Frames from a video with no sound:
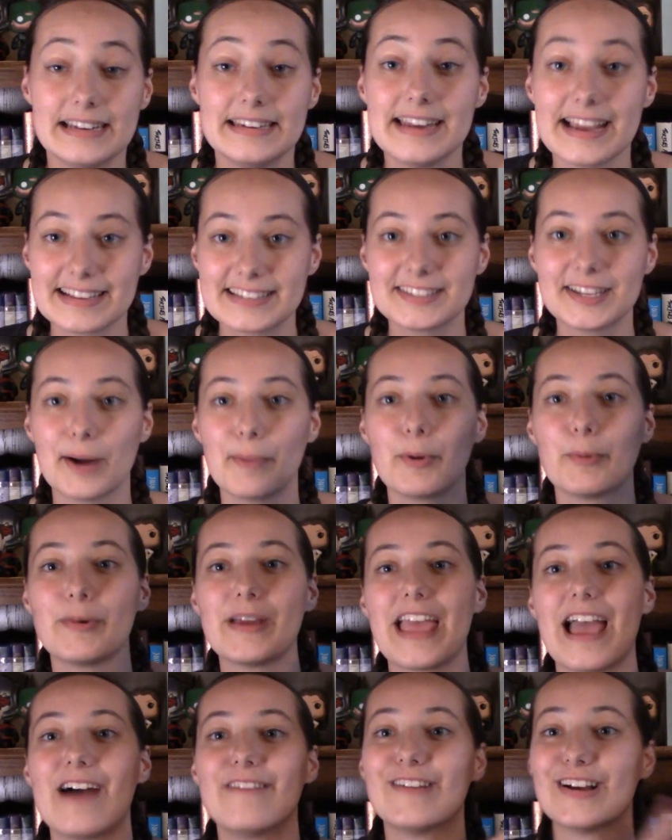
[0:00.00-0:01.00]
Next up,
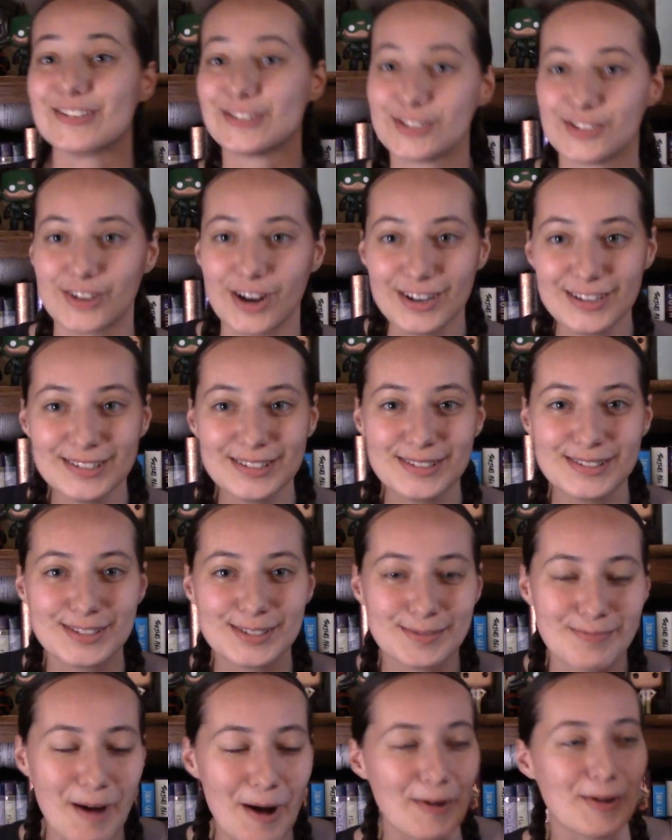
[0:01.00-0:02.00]
we have Stars and
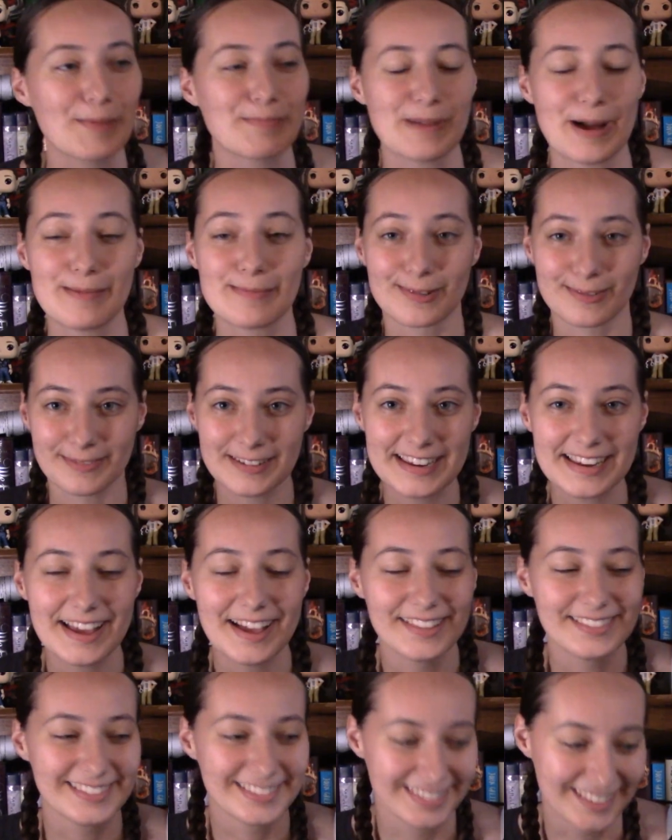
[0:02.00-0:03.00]
Smoke by
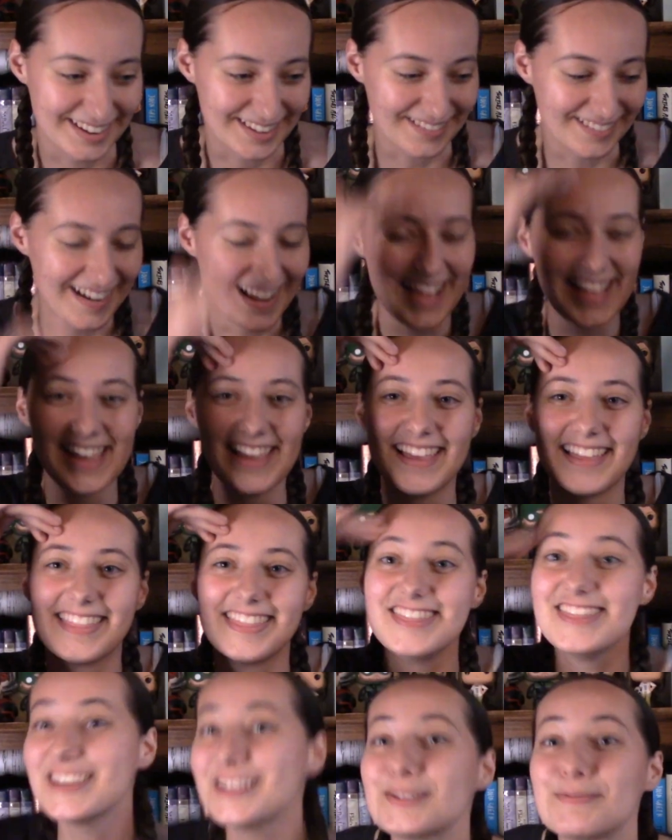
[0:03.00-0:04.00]
Marie Lu.
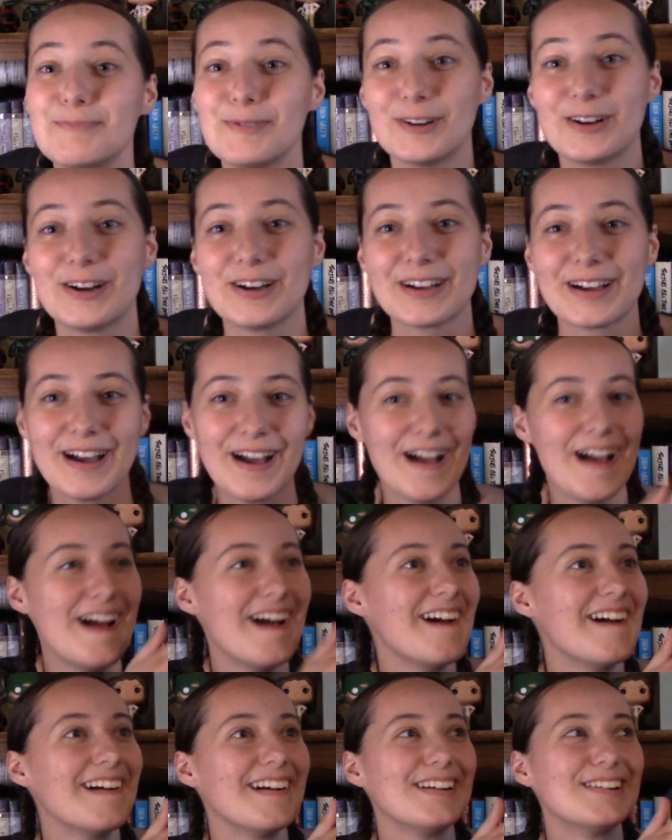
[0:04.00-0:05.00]
This book,
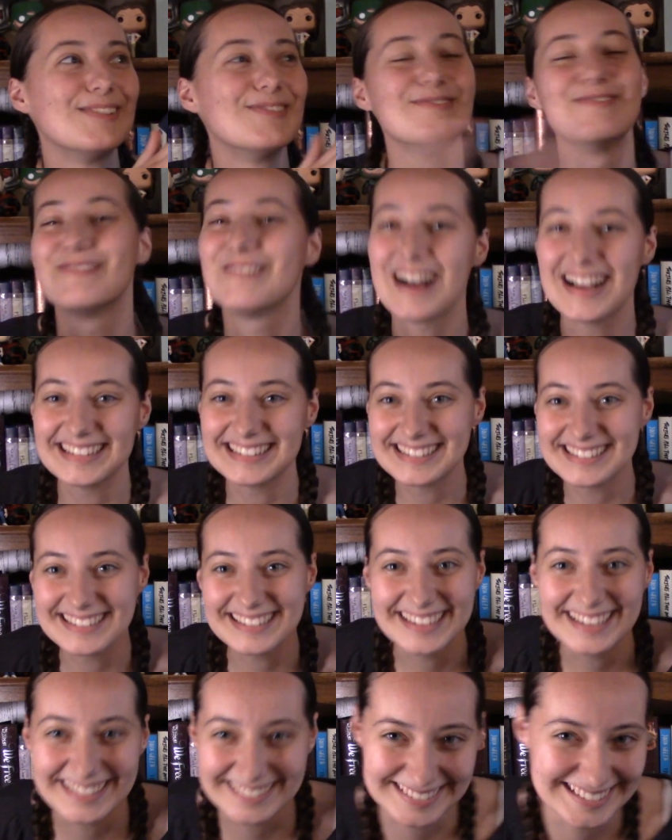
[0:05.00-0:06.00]
what?
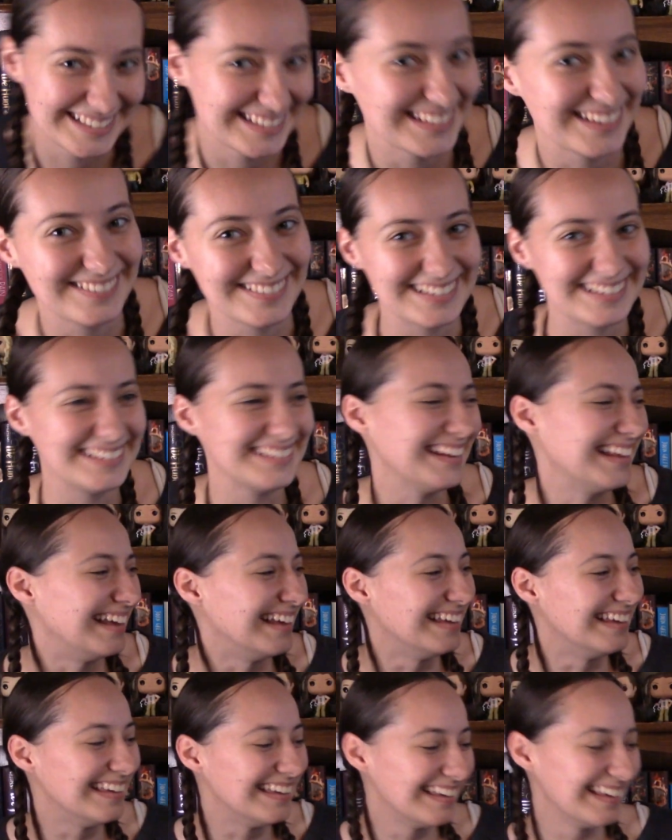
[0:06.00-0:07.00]
It was so
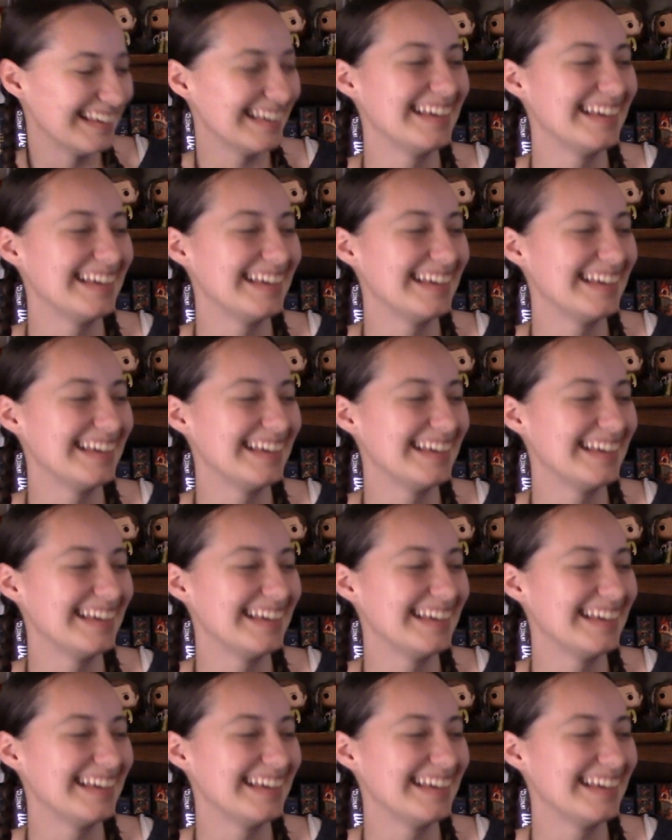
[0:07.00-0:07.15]
good.